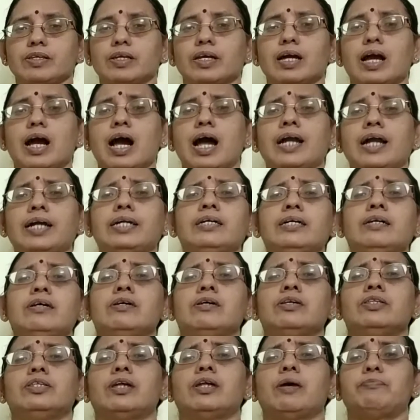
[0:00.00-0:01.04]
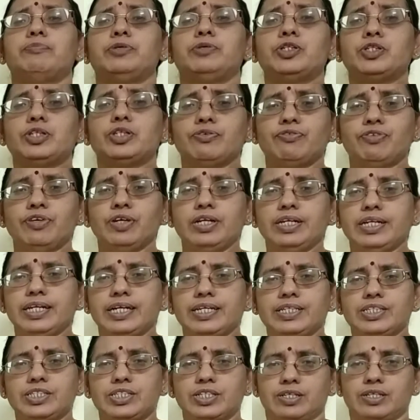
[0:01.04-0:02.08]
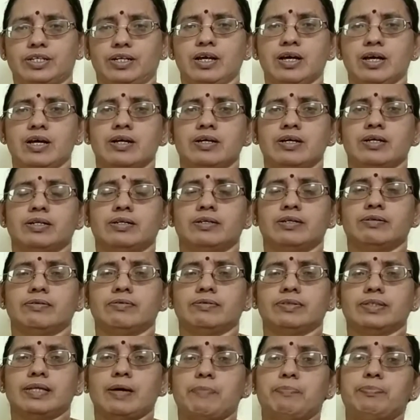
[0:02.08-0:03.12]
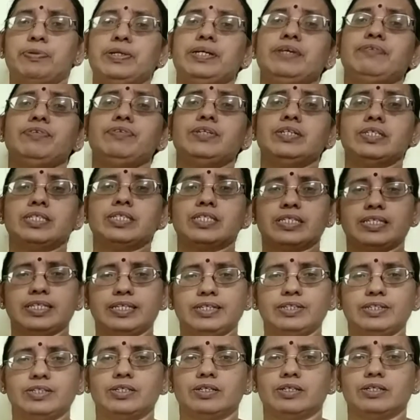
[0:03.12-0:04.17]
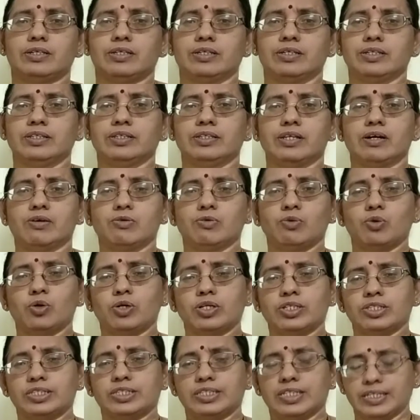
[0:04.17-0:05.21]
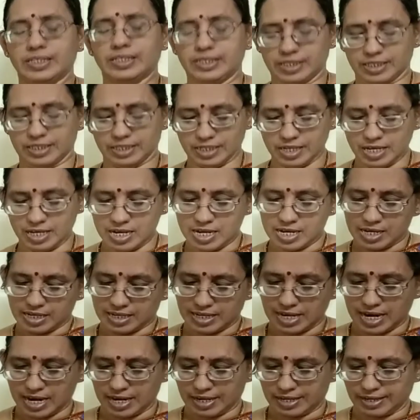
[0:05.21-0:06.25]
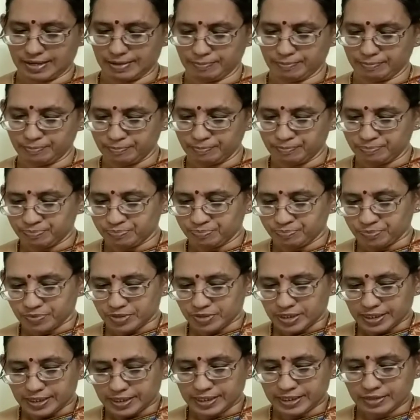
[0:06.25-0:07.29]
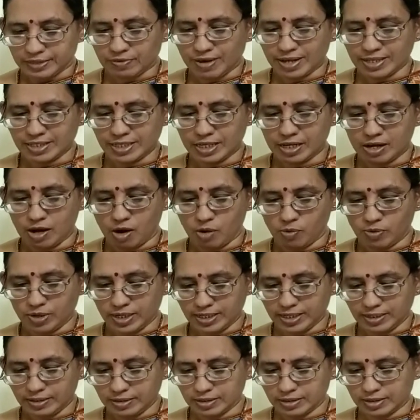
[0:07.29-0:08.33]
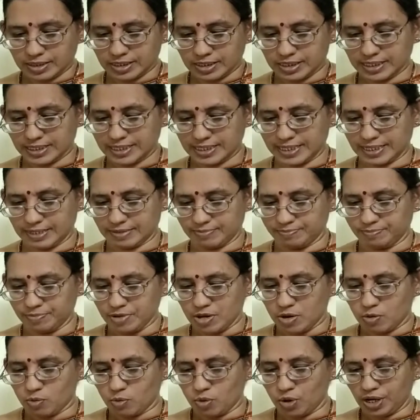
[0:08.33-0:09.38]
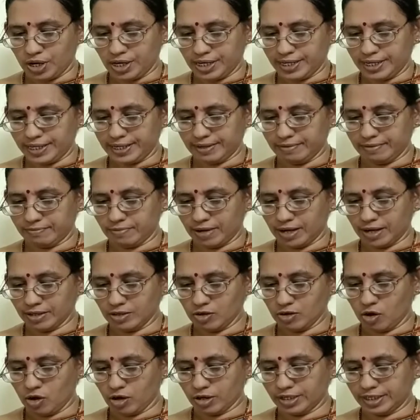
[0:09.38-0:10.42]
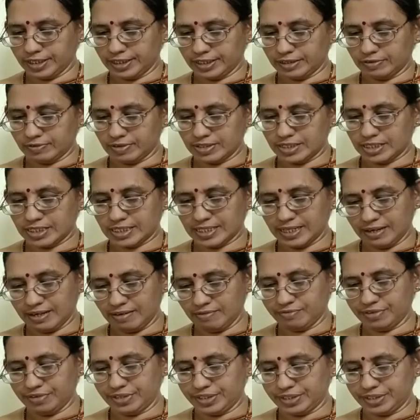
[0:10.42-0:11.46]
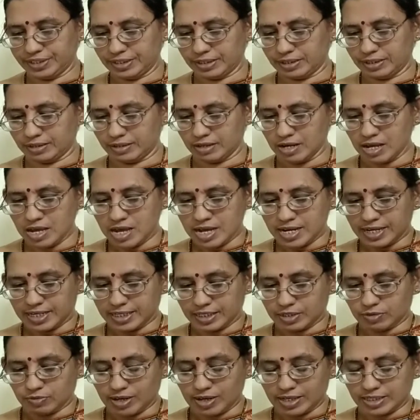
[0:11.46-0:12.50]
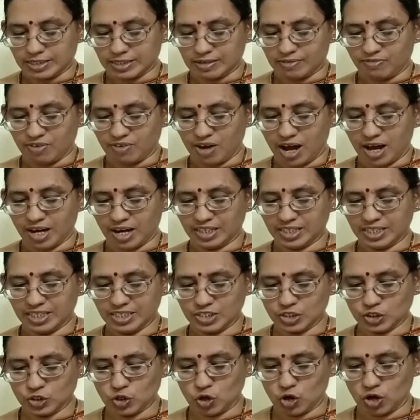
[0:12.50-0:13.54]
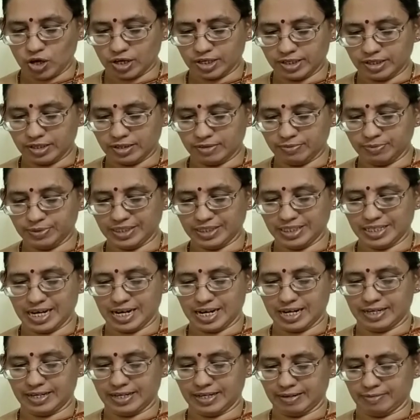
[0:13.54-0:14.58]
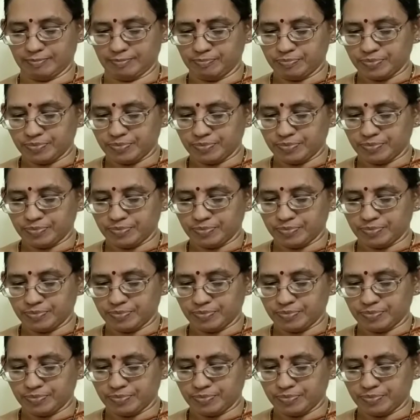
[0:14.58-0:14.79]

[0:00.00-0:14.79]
and the beautiful nature. The previous nature in the old James garden. It was a lovely scene. Only in one corner it was still winter. It was the farthest corner of the garden,